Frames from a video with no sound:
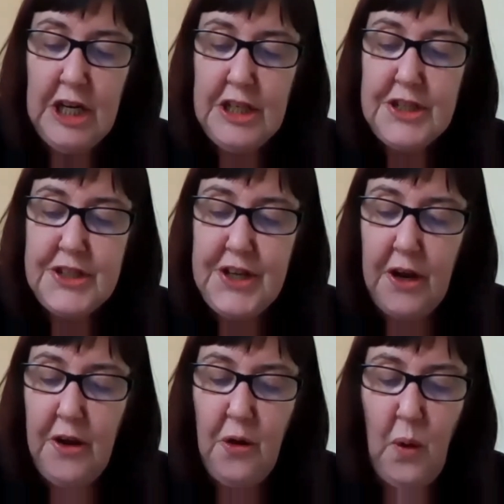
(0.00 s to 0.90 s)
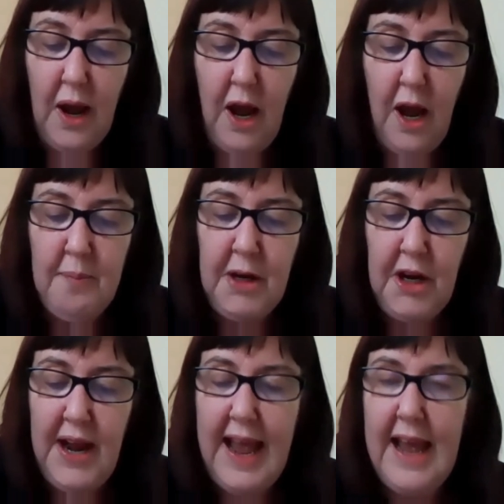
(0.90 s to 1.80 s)
So I'm going
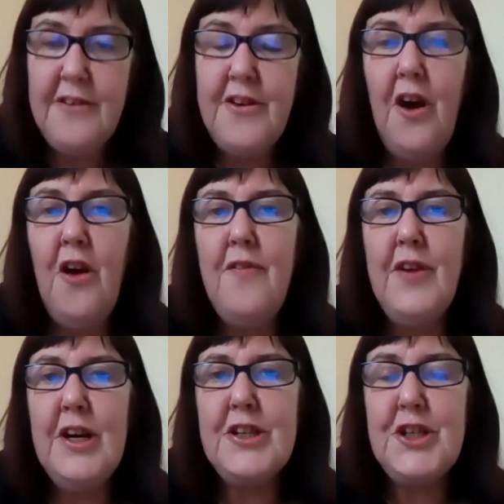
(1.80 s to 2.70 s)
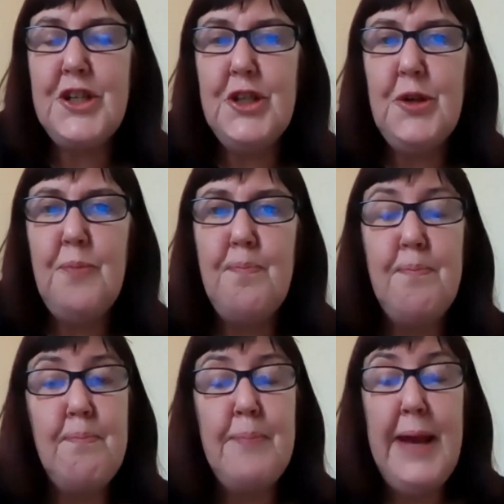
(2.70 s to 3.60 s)
to hand over to
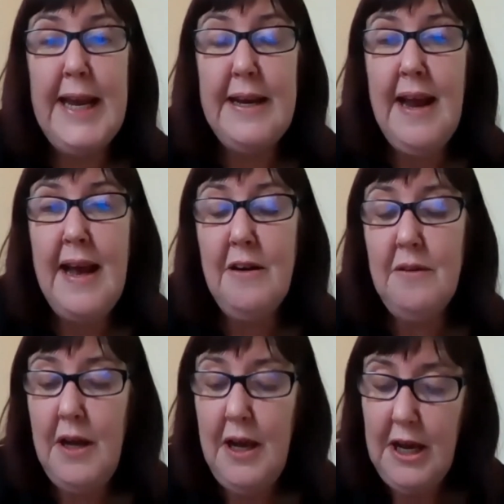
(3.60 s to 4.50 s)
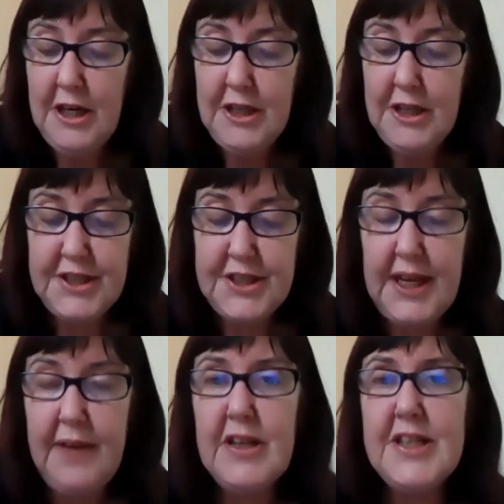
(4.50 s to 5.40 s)
Pete now, just to
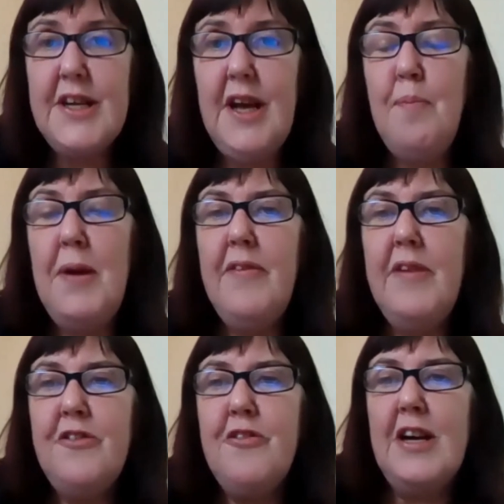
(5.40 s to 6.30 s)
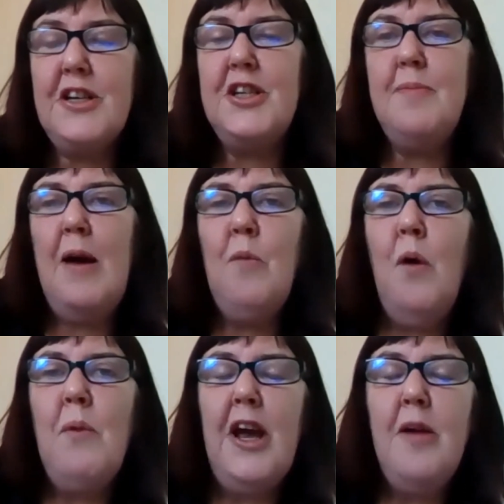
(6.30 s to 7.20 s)
give us a bit of an introduction about what
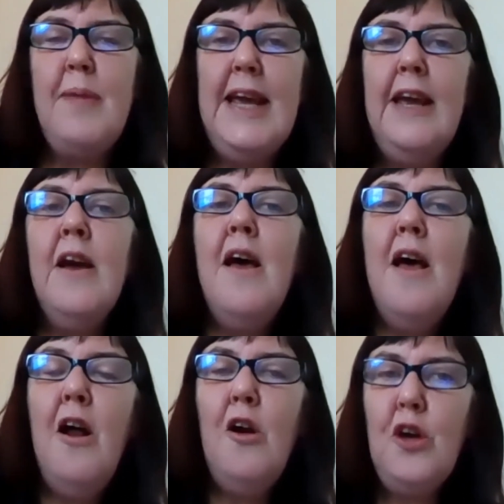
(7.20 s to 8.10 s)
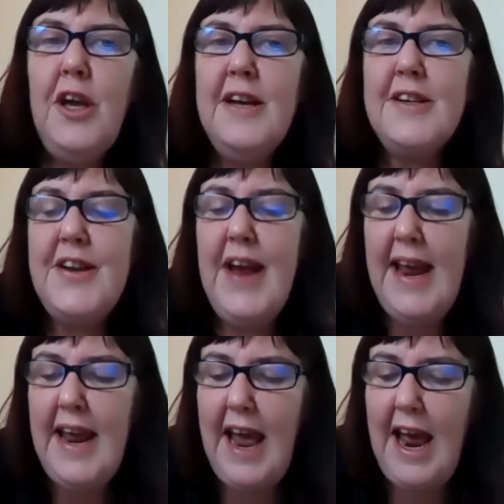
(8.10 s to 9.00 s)
we're going to be looking at
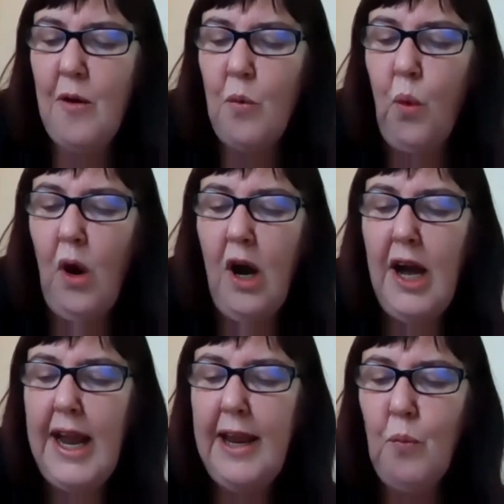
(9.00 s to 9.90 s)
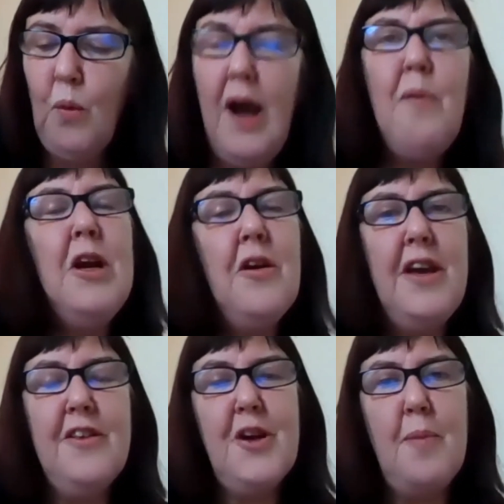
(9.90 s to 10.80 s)
today and why we're looking
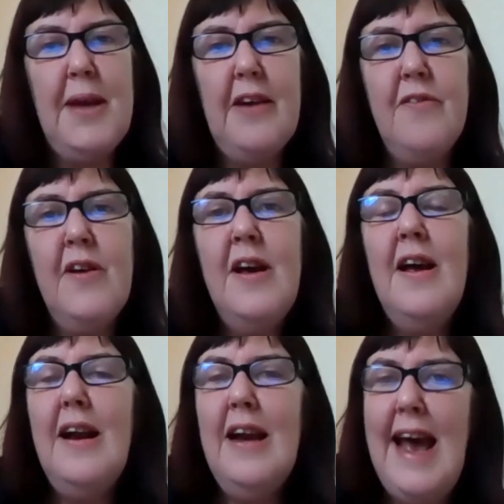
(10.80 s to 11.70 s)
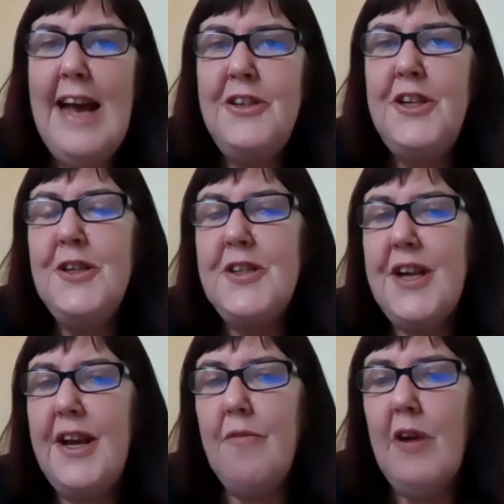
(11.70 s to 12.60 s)
at the topic of land use
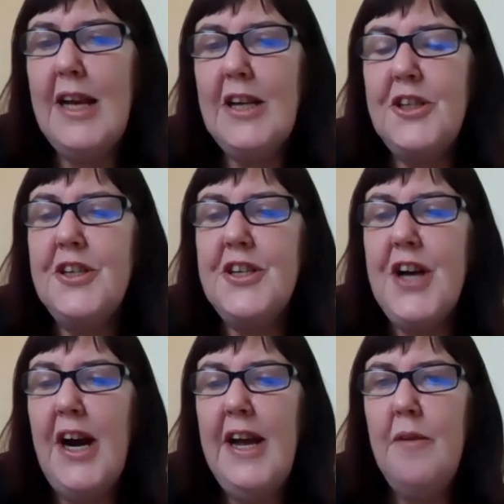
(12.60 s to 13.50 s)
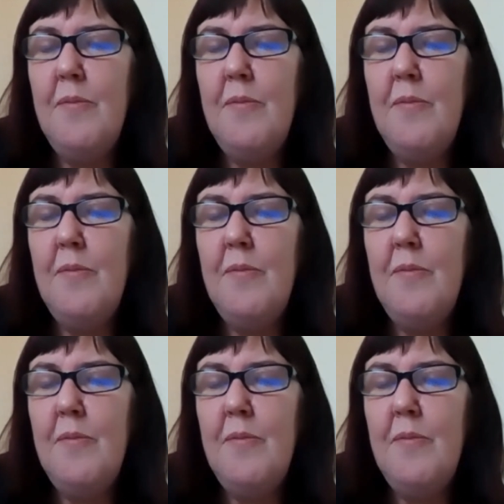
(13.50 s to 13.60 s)
in relation to diet.